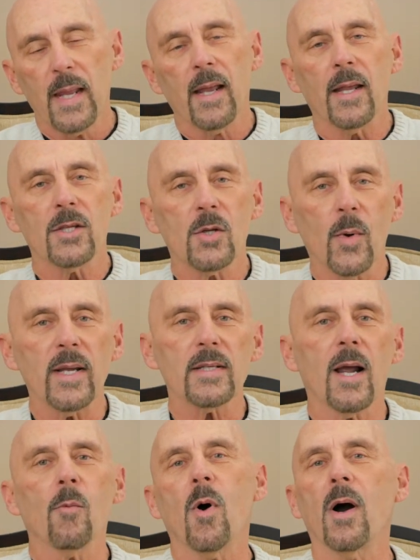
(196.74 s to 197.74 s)
And so as
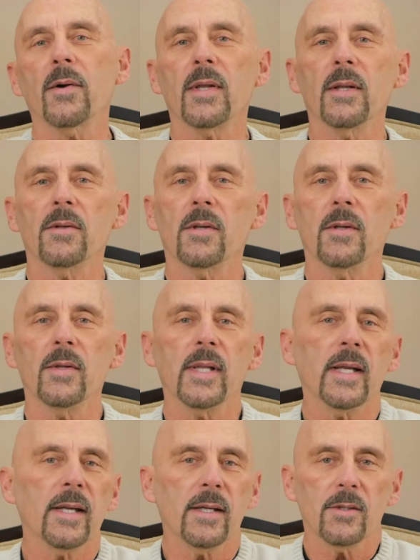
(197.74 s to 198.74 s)
I walked into
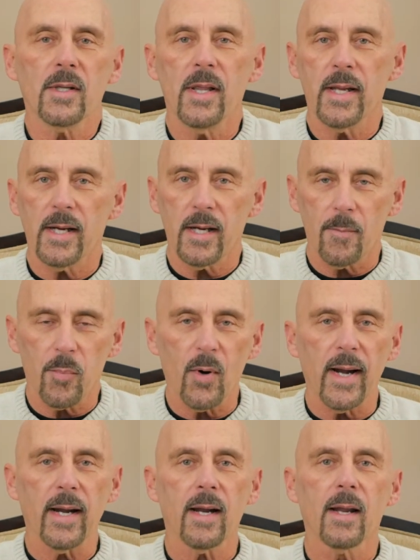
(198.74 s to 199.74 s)
the
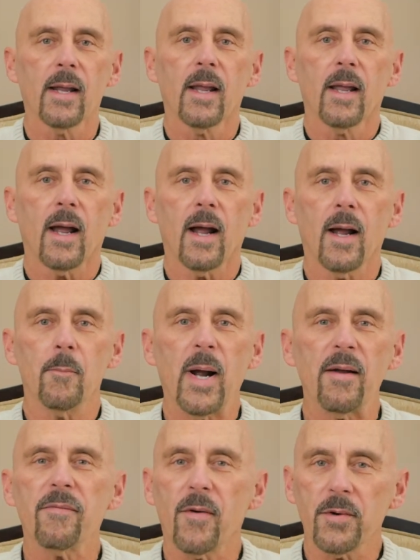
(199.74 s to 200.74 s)
break,
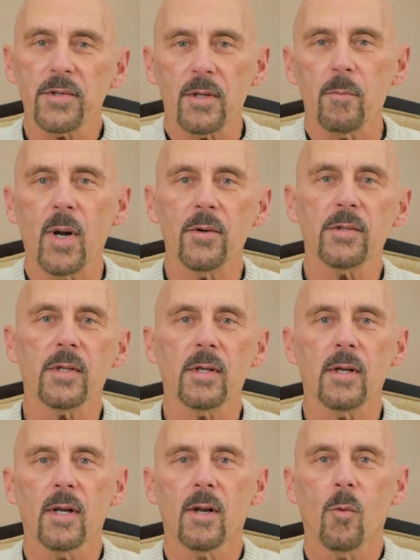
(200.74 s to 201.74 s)
my first
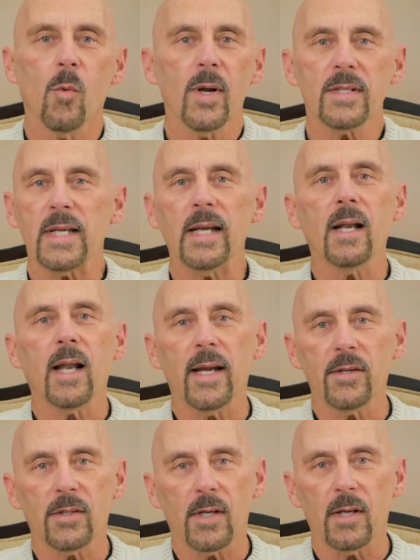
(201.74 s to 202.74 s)
emotion was
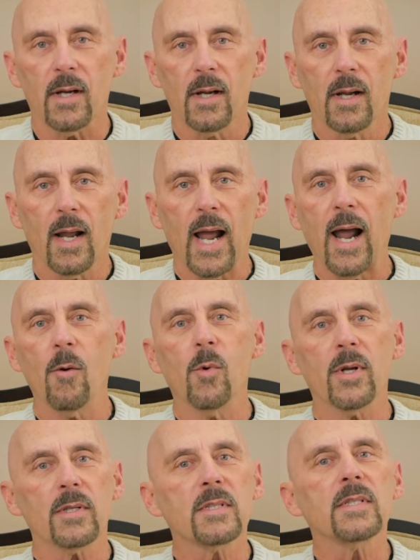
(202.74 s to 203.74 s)
elation. I
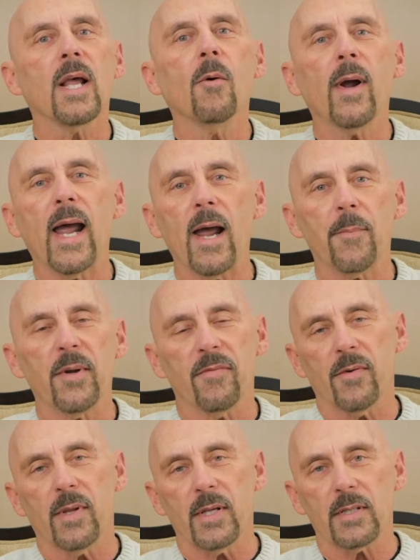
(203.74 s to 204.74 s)
was so happy
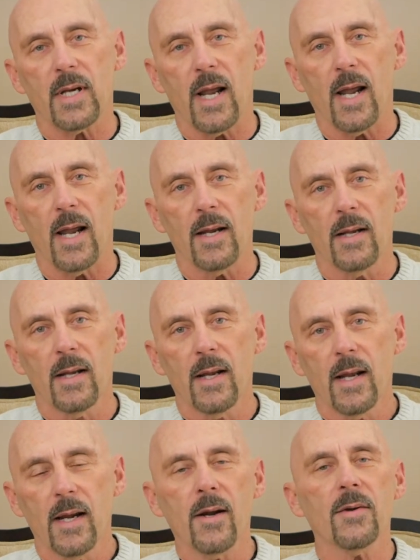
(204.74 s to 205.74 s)
for this guy.
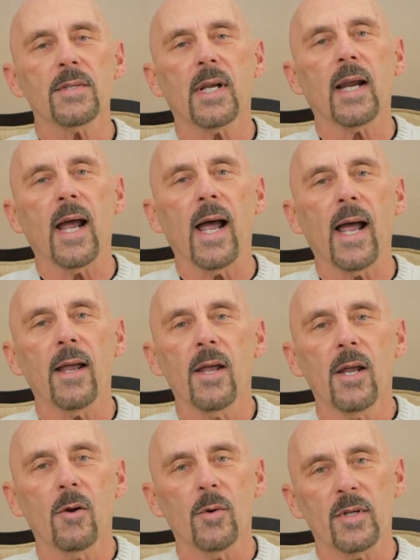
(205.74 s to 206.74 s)
Here's a guy
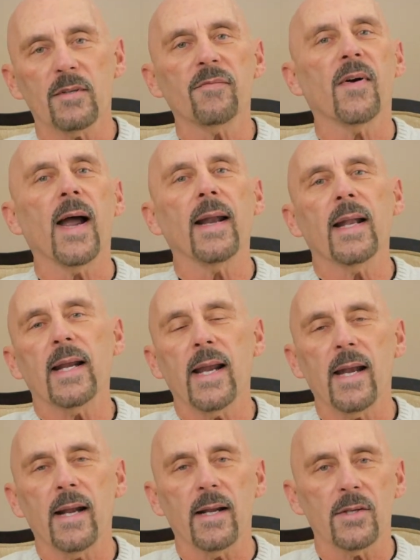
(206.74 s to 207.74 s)
who is finally
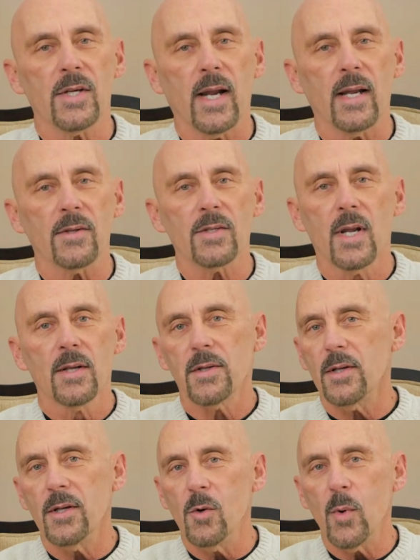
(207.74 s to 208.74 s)
getting a chance
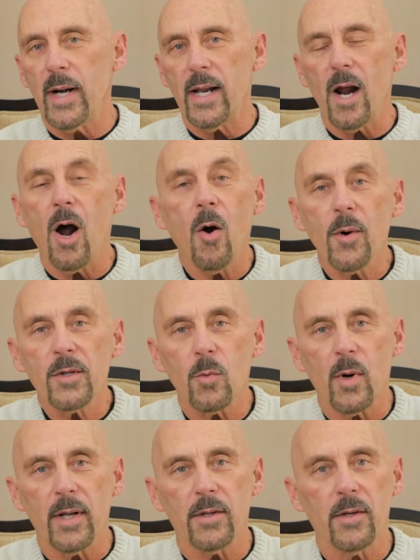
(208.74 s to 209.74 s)
to do what he always
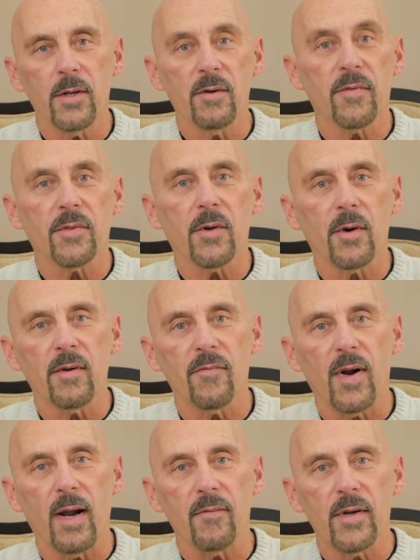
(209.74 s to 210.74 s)
wanted to do for
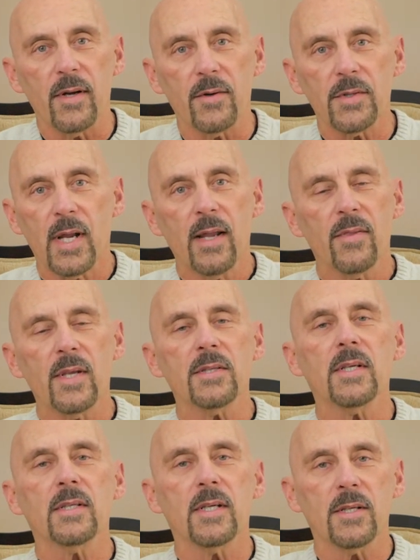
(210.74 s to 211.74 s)
35 years.
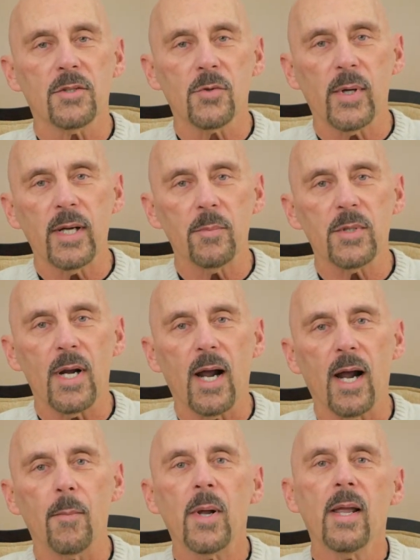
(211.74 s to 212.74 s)
This is his dream
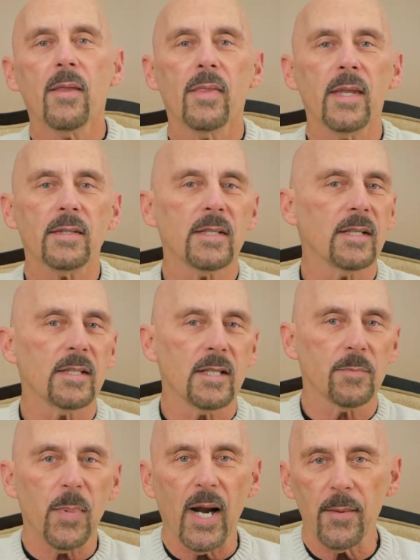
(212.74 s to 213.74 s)
job. This is
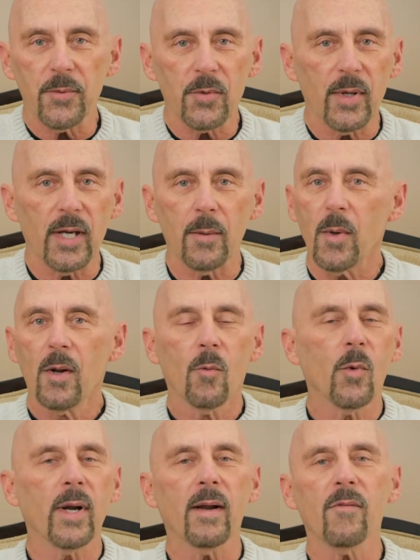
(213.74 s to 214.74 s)
his pipe dream,
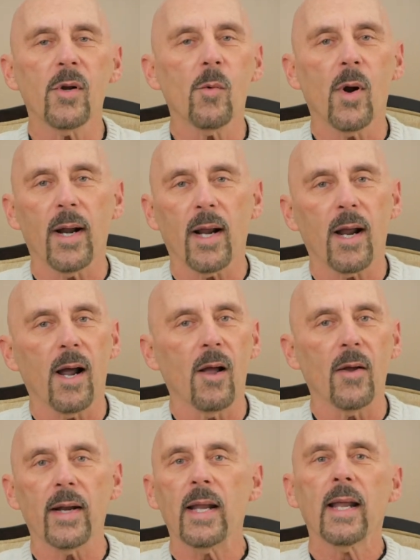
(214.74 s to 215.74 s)
whatever you want to
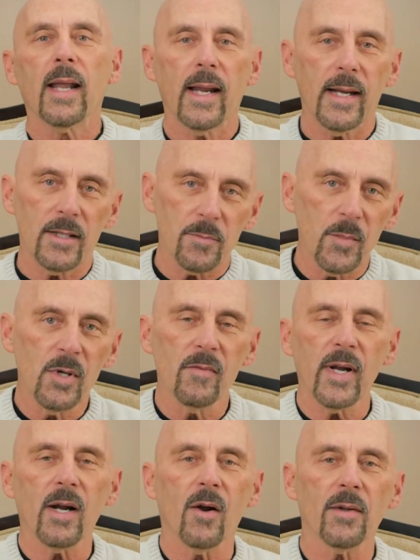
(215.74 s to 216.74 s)
call it. He's
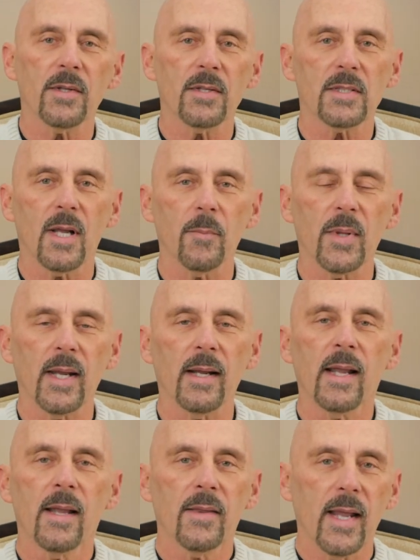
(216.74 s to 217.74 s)
moving on to
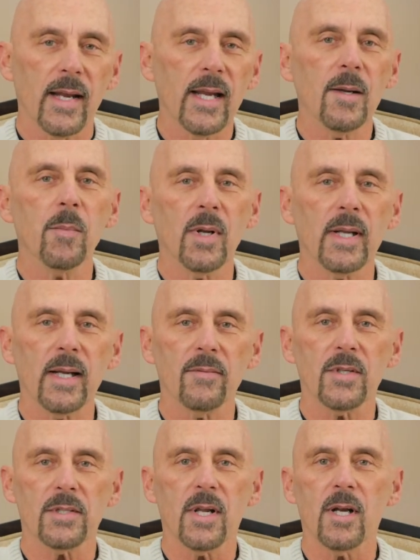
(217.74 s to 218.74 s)
something that he
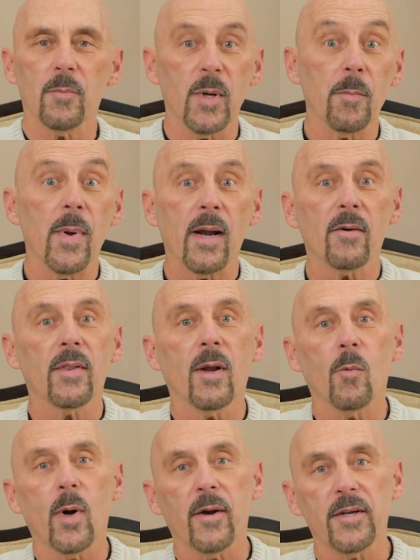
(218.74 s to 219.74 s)
believes is going to be better
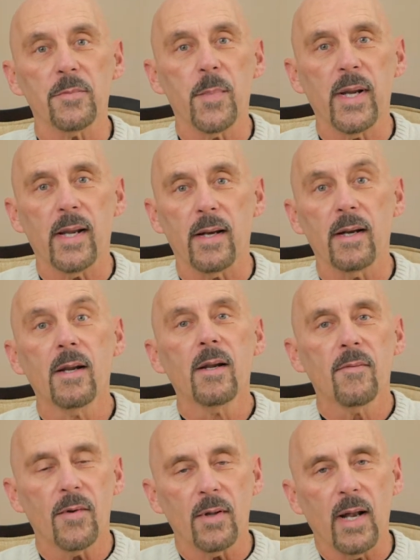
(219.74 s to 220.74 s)
than where he's been
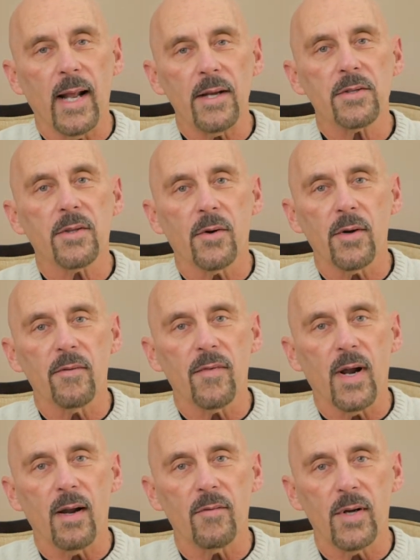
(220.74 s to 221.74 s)
for the last
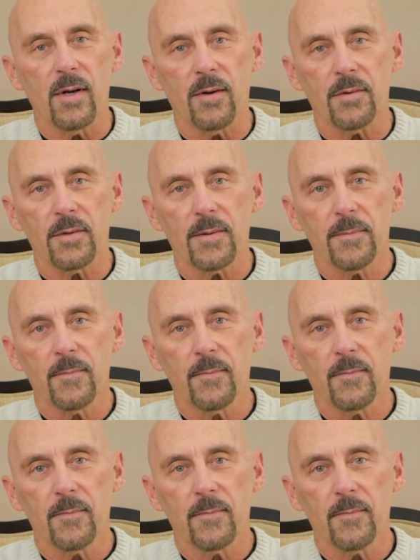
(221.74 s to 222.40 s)
35 years.